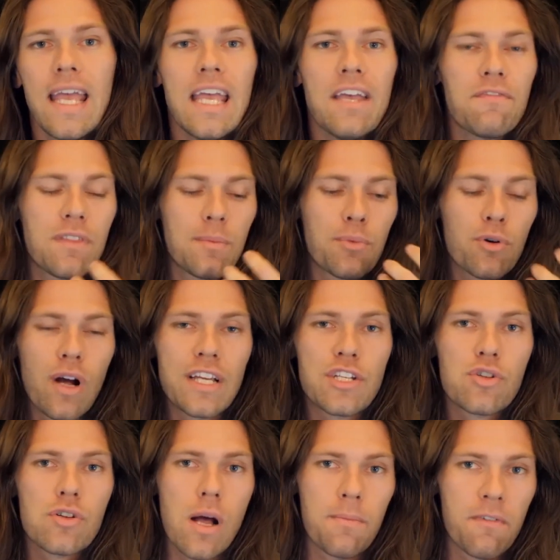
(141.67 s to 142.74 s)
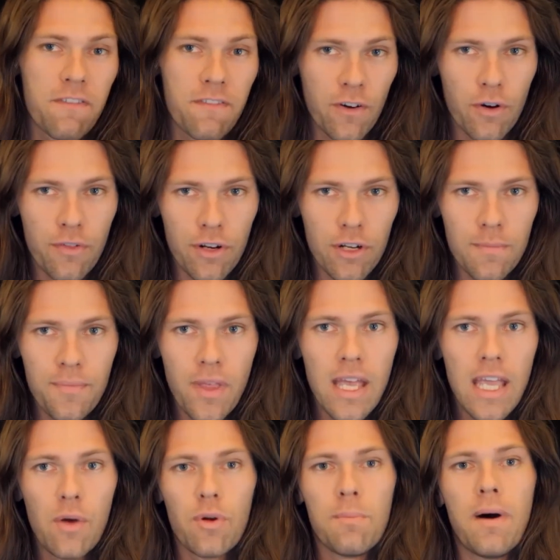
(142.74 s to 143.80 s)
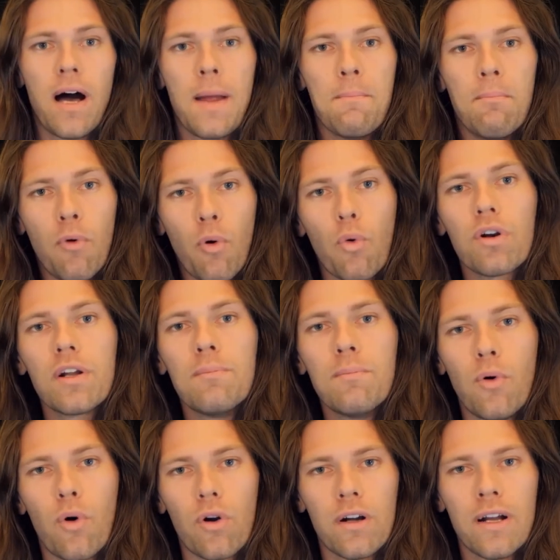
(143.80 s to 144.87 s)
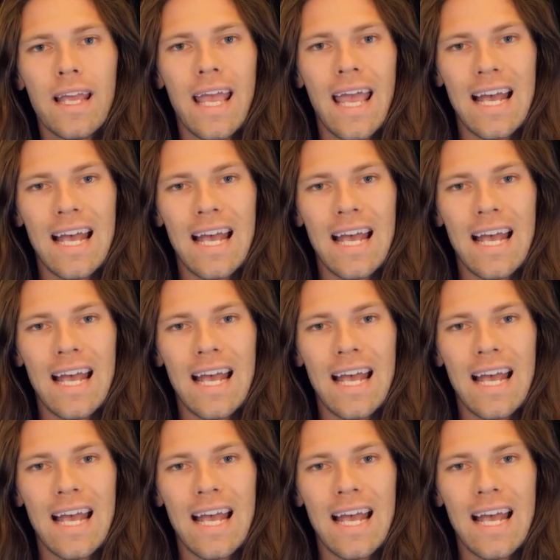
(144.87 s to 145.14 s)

If the price dropped further, it would buy more and more